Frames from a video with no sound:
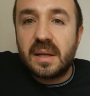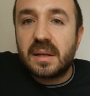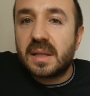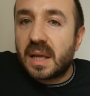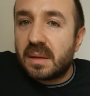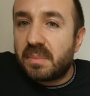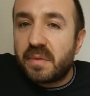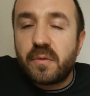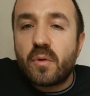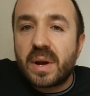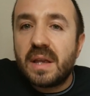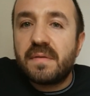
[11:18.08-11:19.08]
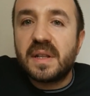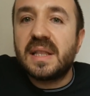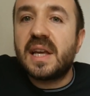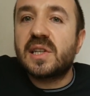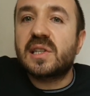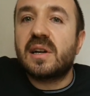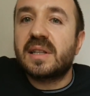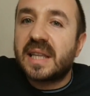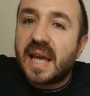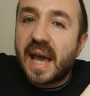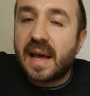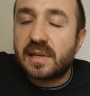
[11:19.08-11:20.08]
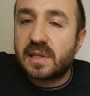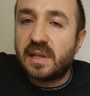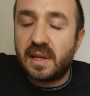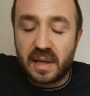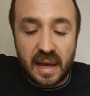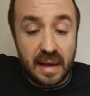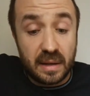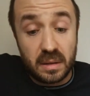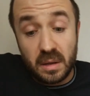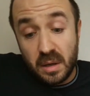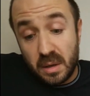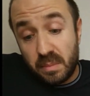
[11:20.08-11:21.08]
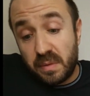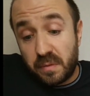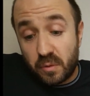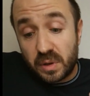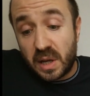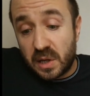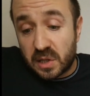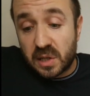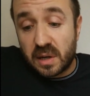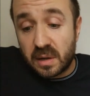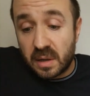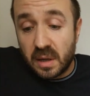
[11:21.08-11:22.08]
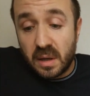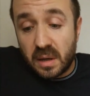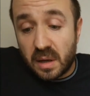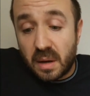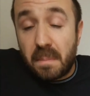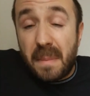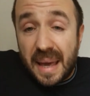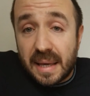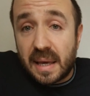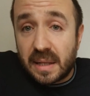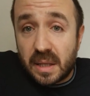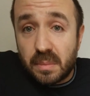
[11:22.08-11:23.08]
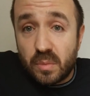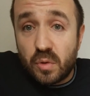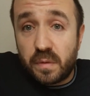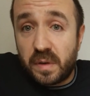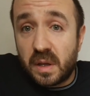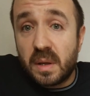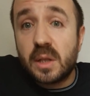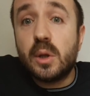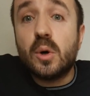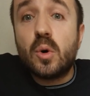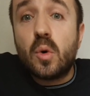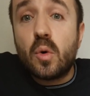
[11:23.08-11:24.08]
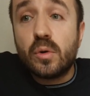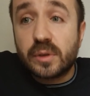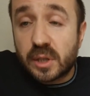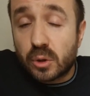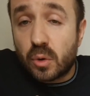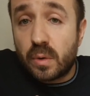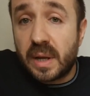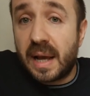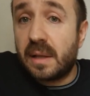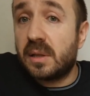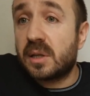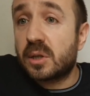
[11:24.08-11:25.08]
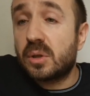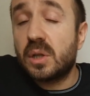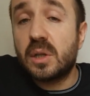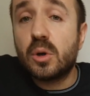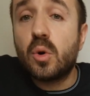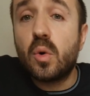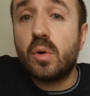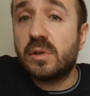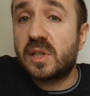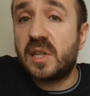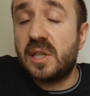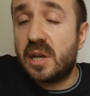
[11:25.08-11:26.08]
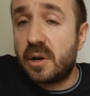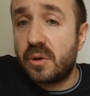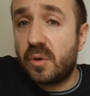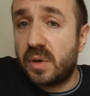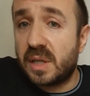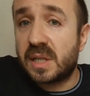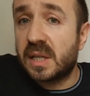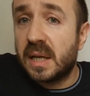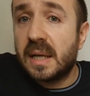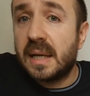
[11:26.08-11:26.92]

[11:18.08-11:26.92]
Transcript: before even they start casting, and before they start making the movie, the whole story and the whole scenario is